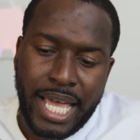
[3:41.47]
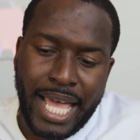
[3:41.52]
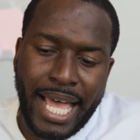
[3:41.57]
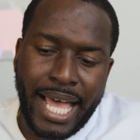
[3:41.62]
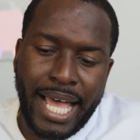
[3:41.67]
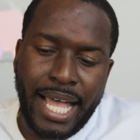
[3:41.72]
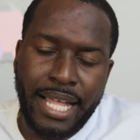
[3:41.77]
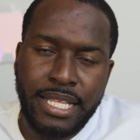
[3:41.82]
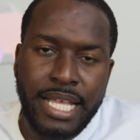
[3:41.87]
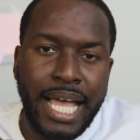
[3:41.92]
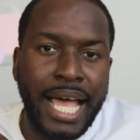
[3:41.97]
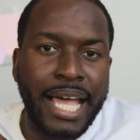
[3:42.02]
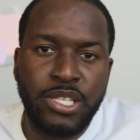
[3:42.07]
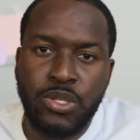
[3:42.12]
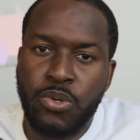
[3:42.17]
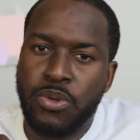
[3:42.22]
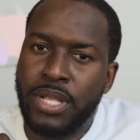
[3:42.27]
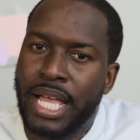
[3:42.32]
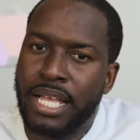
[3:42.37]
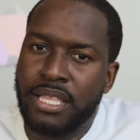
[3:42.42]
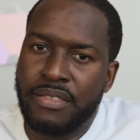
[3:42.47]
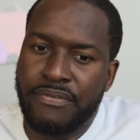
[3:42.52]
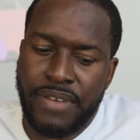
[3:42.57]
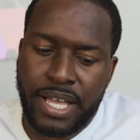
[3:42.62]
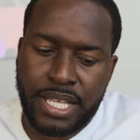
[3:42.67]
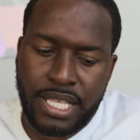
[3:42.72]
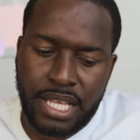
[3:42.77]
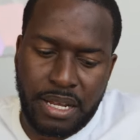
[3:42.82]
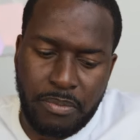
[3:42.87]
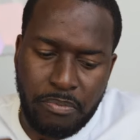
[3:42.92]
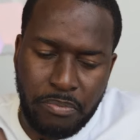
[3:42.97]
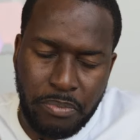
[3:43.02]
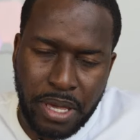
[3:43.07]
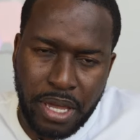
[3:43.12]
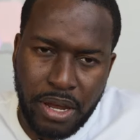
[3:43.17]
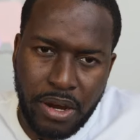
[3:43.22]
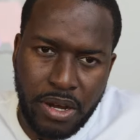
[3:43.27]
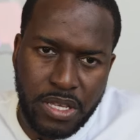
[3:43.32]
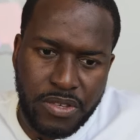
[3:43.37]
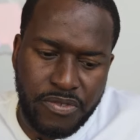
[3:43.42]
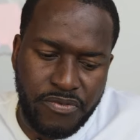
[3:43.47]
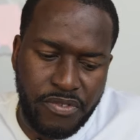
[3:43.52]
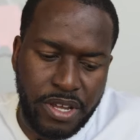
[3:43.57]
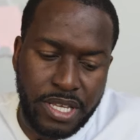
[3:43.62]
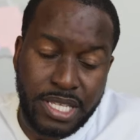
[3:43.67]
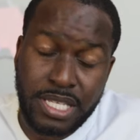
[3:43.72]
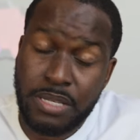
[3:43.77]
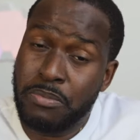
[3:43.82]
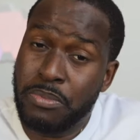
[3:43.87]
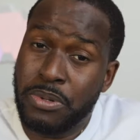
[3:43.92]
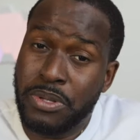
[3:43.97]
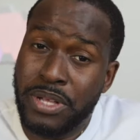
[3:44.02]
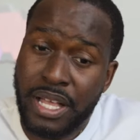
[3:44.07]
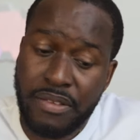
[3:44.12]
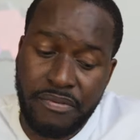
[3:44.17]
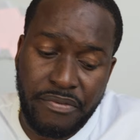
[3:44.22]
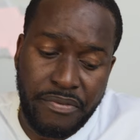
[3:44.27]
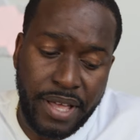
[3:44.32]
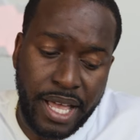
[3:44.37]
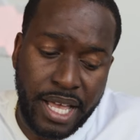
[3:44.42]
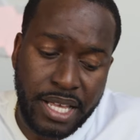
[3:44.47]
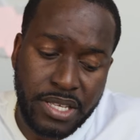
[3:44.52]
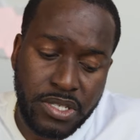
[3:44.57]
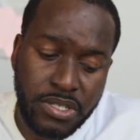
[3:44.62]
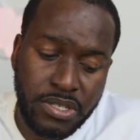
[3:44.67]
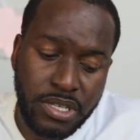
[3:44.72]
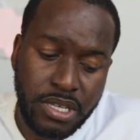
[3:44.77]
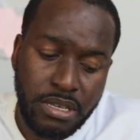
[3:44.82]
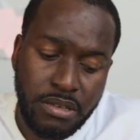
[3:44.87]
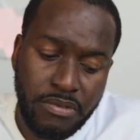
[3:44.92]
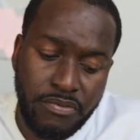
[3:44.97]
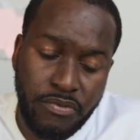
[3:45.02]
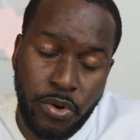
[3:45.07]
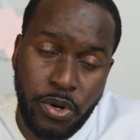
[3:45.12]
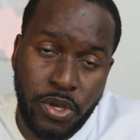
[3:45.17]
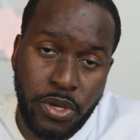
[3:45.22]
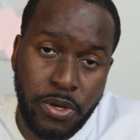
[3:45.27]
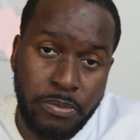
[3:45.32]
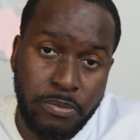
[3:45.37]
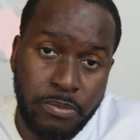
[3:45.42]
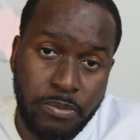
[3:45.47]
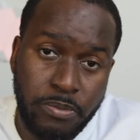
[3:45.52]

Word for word: and I do like the fact that it pairs very simple and fast for you.